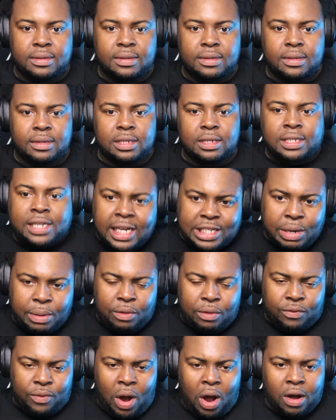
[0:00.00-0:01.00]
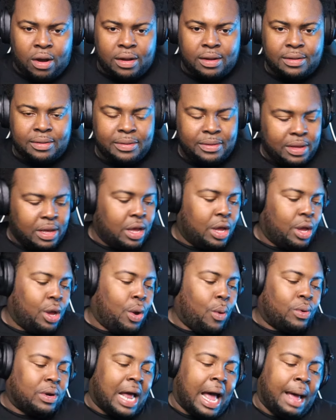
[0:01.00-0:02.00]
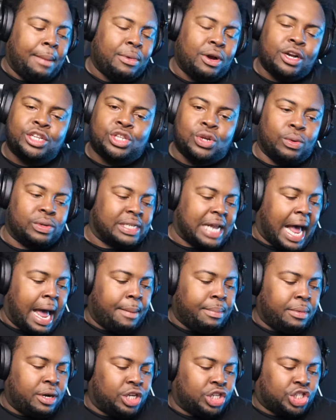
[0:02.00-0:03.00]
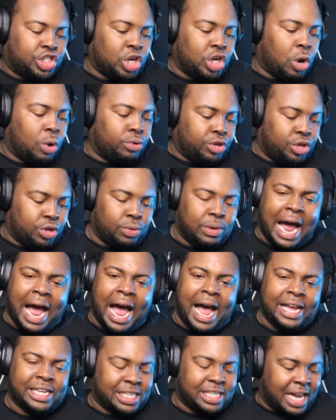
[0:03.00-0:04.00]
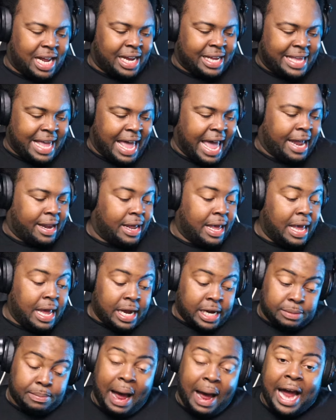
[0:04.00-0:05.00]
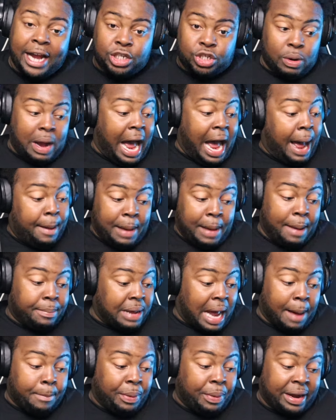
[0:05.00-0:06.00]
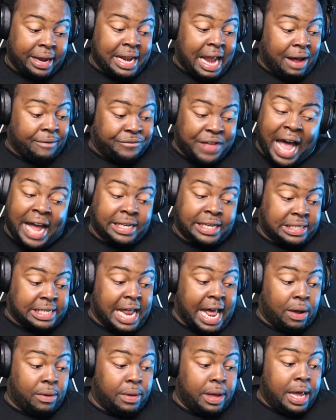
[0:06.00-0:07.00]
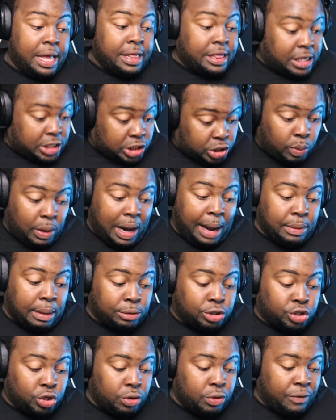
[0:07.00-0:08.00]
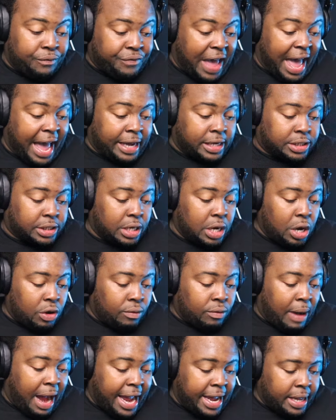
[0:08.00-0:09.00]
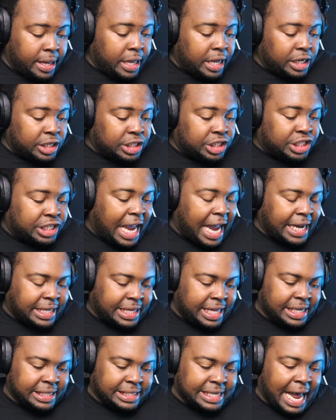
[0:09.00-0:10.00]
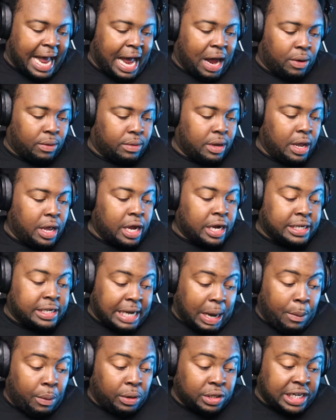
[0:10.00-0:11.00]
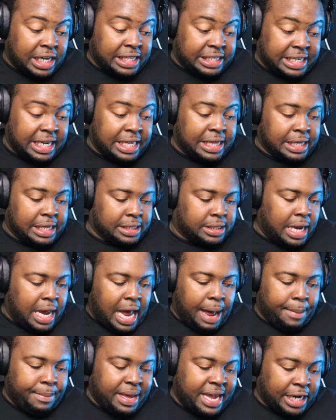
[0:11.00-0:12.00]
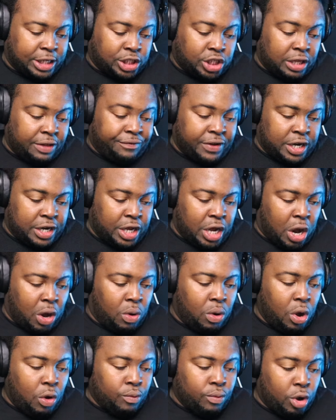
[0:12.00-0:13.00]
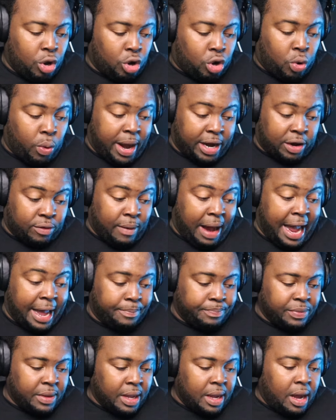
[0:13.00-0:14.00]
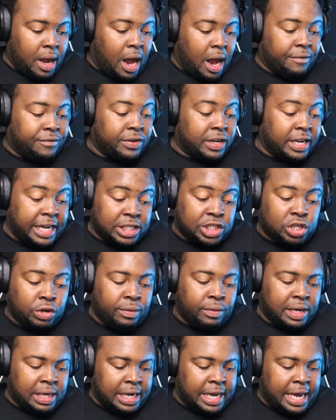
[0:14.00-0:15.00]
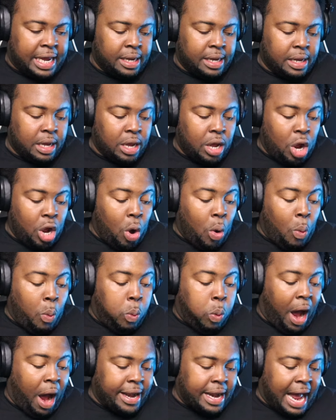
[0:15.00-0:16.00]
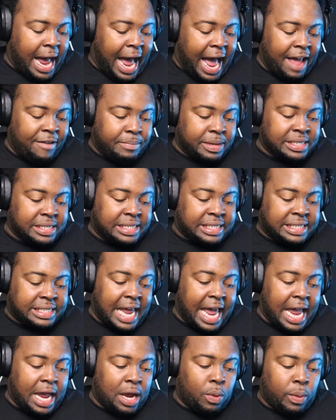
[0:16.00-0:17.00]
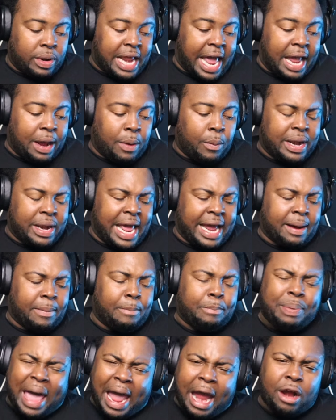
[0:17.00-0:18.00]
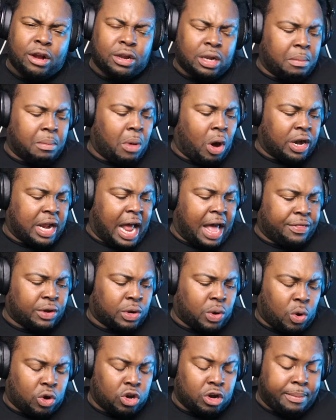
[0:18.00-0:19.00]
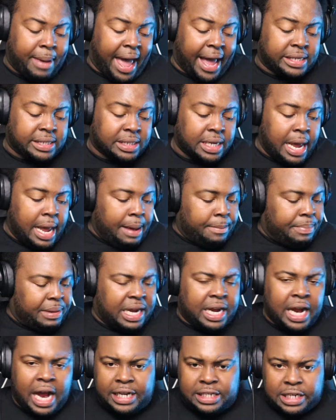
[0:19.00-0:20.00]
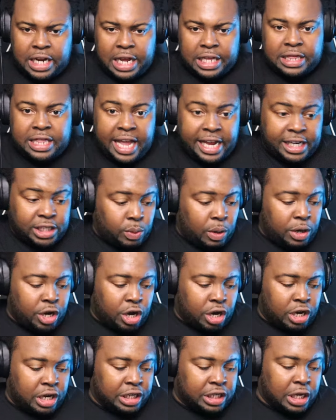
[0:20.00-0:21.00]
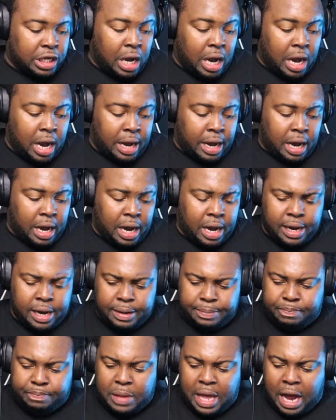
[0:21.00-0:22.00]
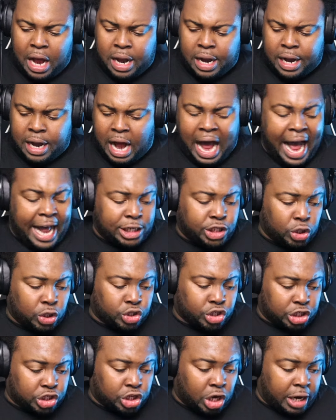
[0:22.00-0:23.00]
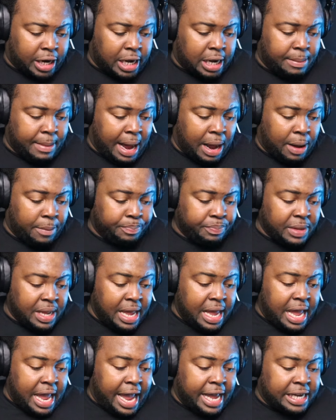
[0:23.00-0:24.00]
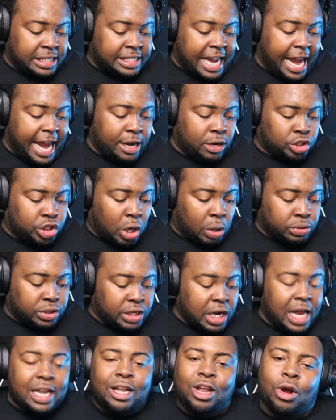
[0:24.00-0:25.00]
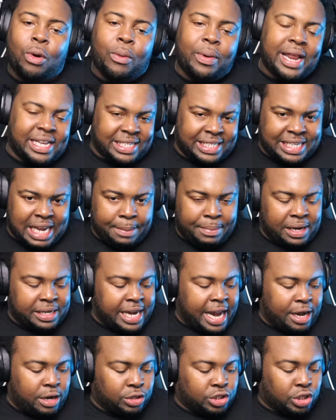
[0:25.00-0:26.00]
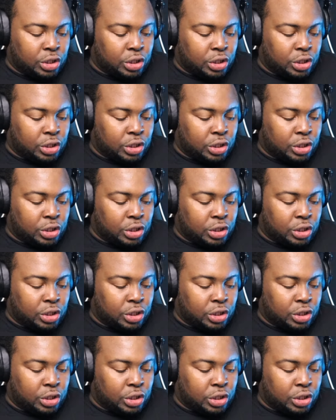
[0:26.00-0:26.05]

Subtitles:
It's because they were wrong. What I'm going to do is I'm going to show you guys again. Because mind you, I'm putting out facts now. This is where I'm showing you facts, right? Check this out, because I want you to see this. Let me get to the video real quick, right? Of literally what I've been saying when they compare Lamar to other quarterbacks. Because this one they're going to, Acho starts talking about is Daniel Jones. Look what he has to say about Daniel Jones.